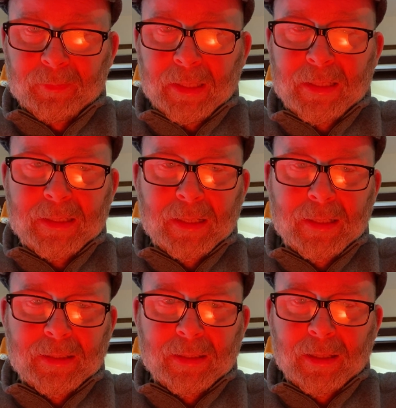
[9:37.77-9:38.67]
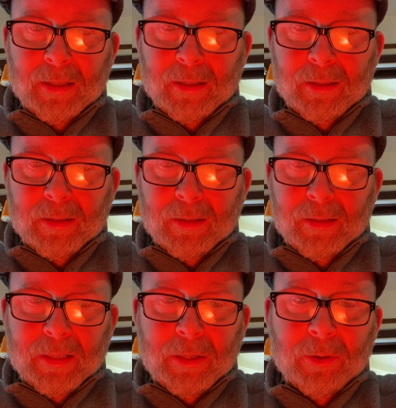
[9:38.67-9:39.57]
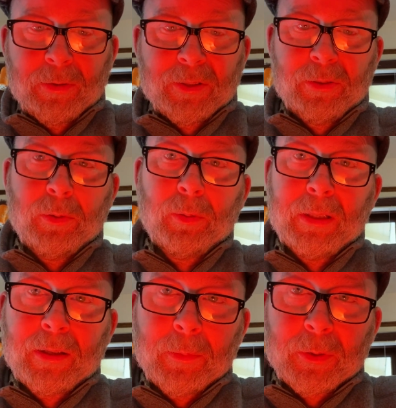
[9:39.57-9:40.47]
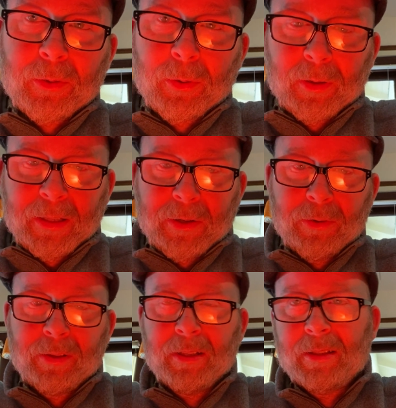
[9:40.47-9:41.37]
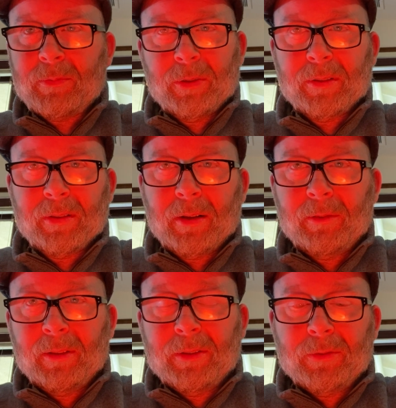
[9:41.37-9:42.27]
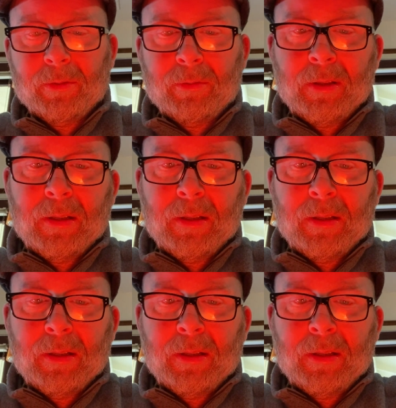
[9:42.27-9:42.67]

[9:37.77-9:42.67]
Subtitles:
He says, "Here is newly come to court Laertes," which is not really true.